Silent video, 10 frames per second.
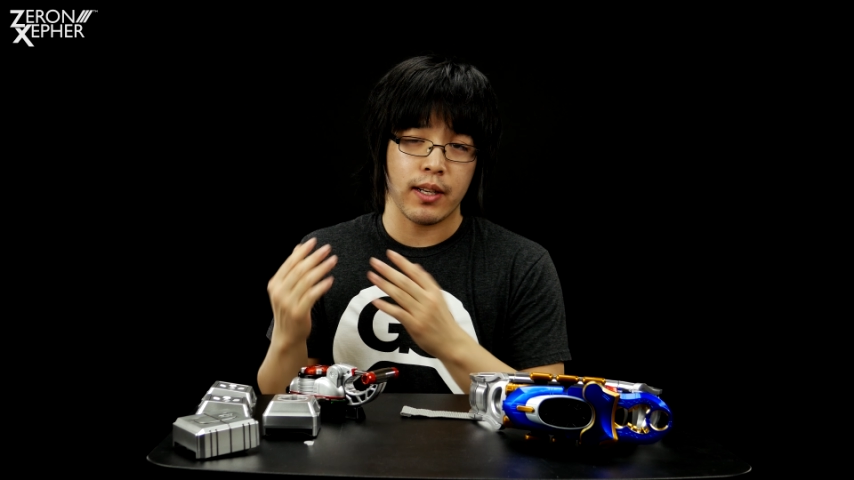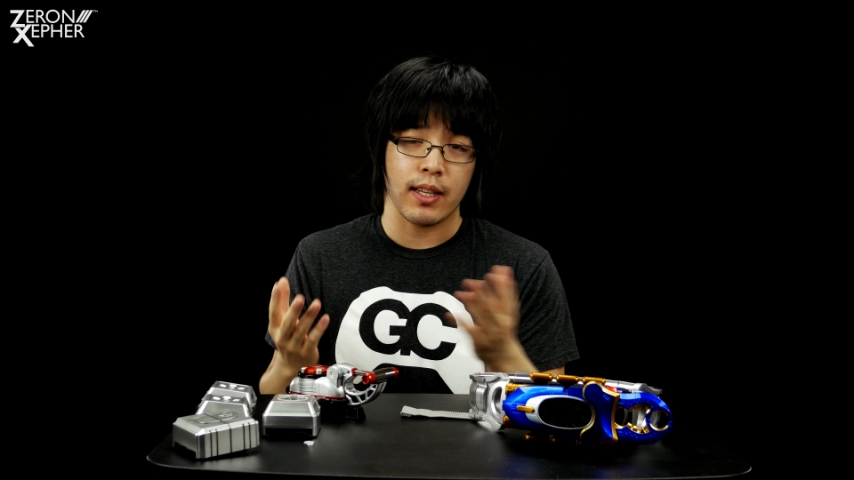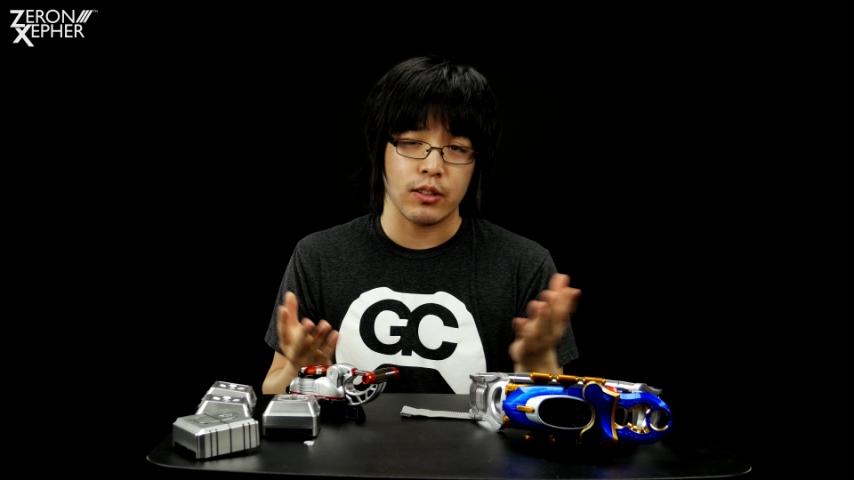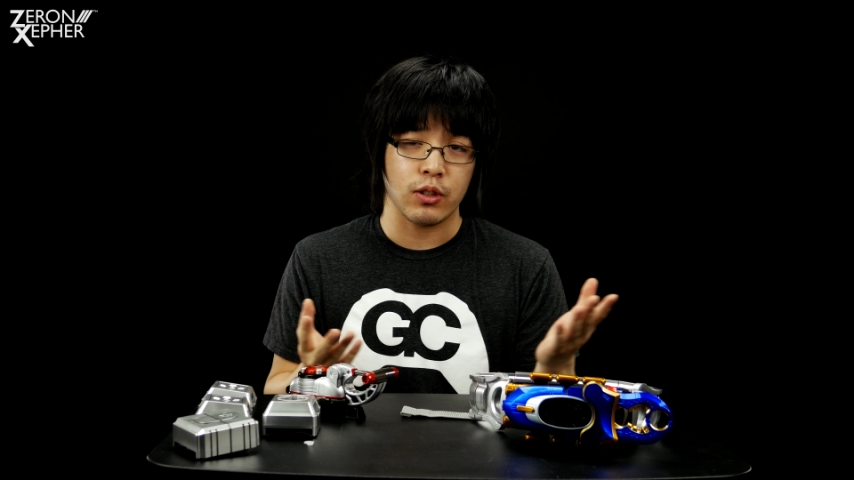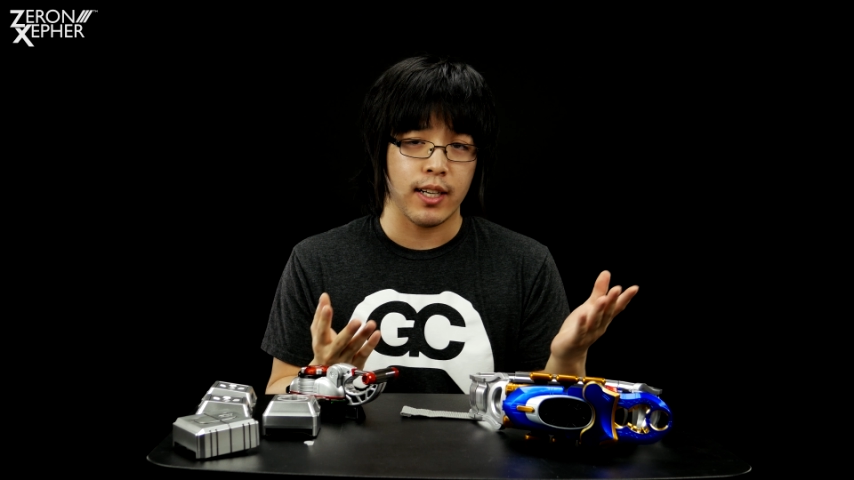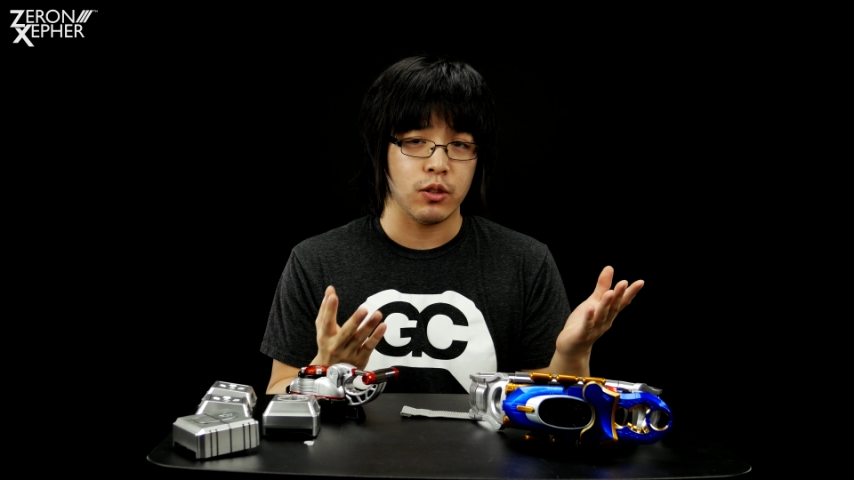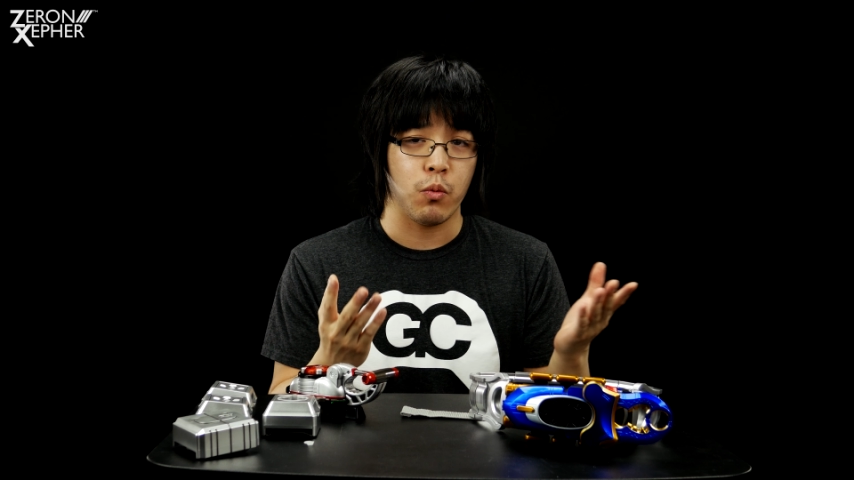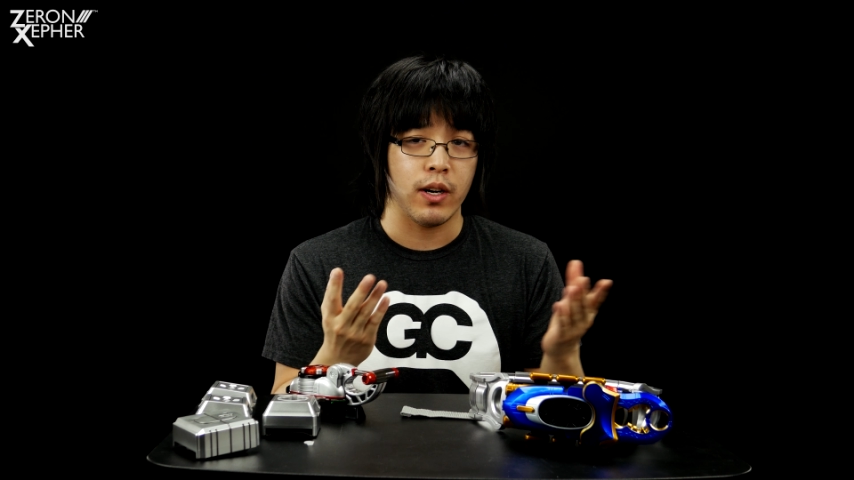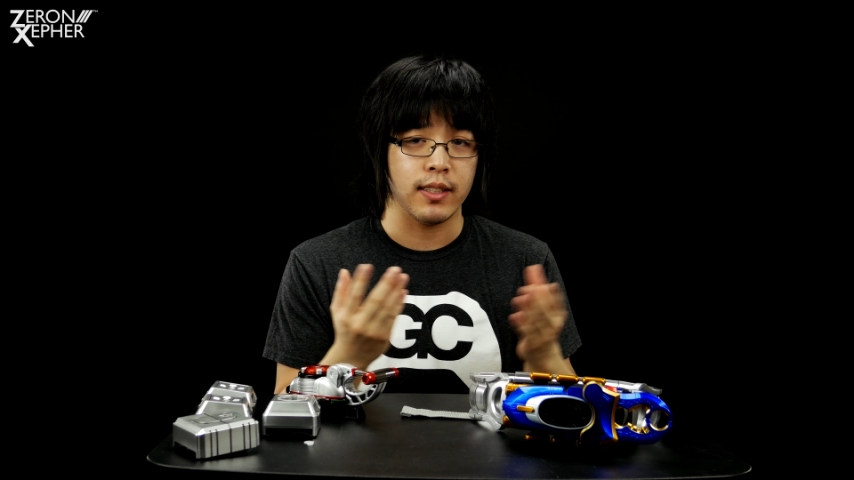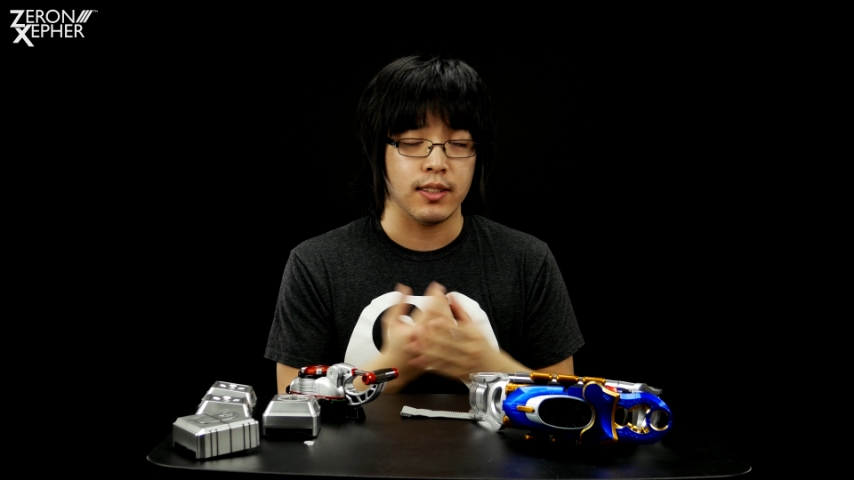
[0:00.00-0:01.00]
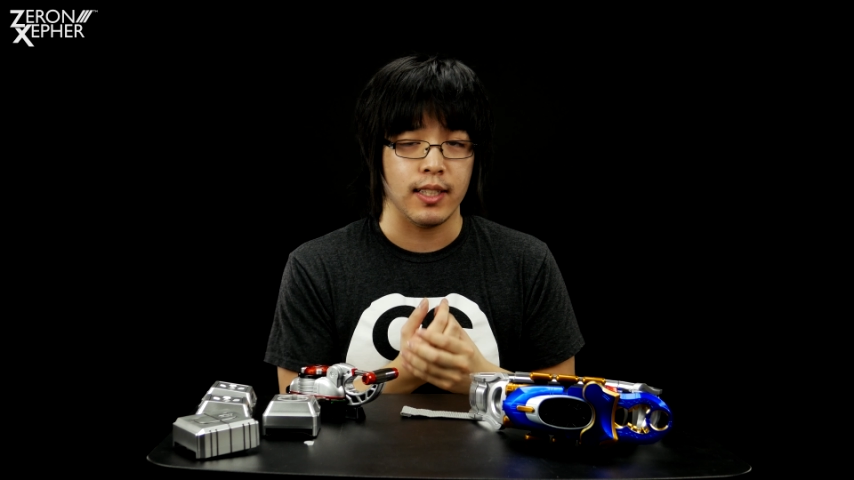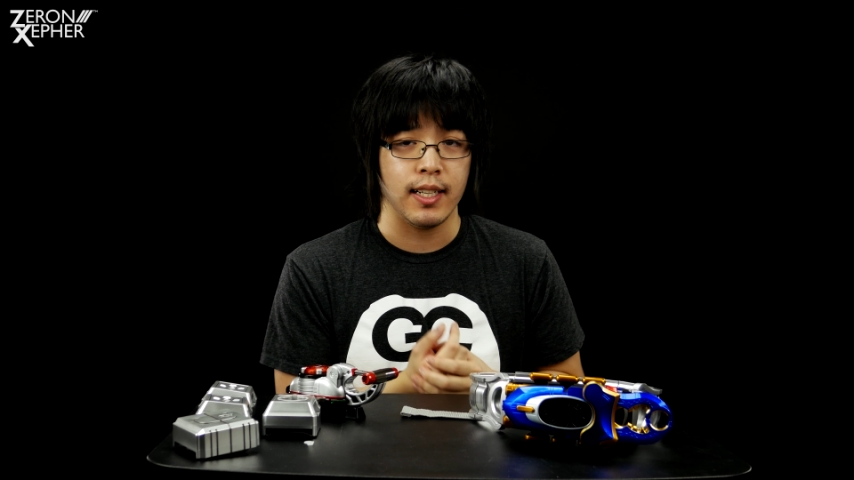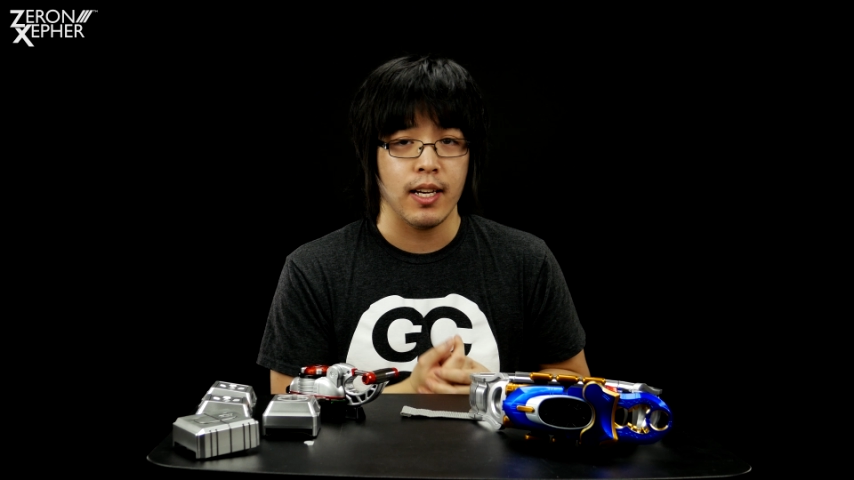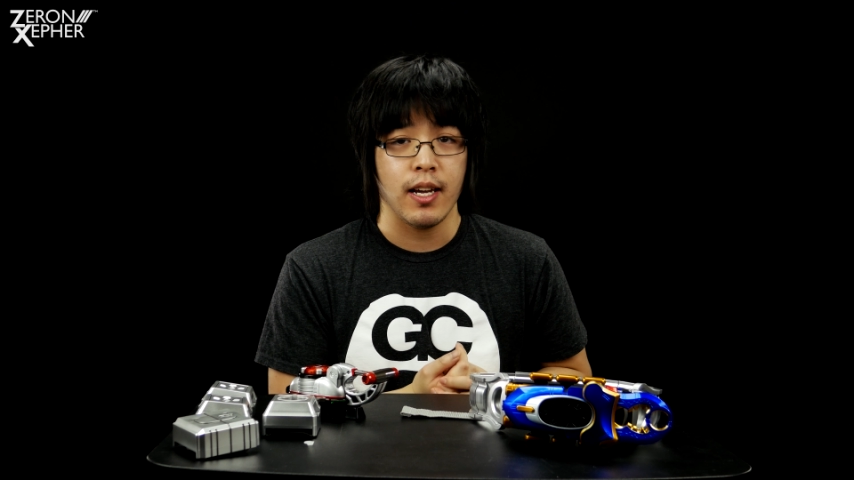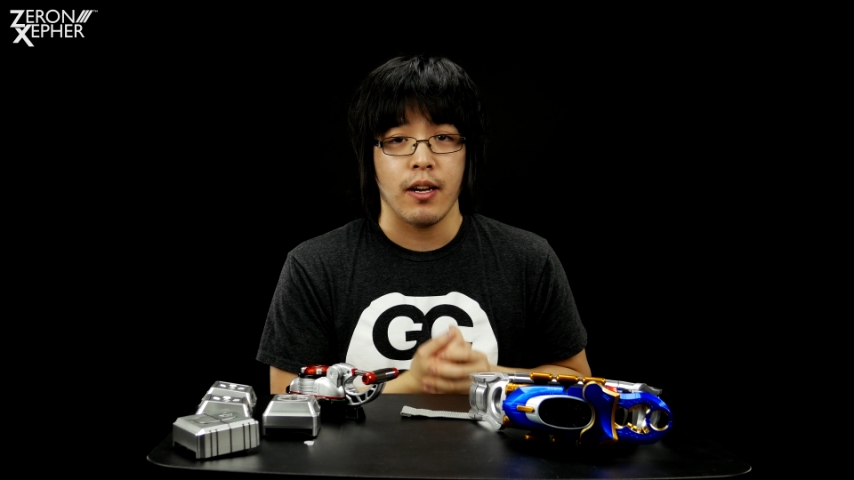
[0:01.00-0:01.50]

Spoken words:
things you guys want to see.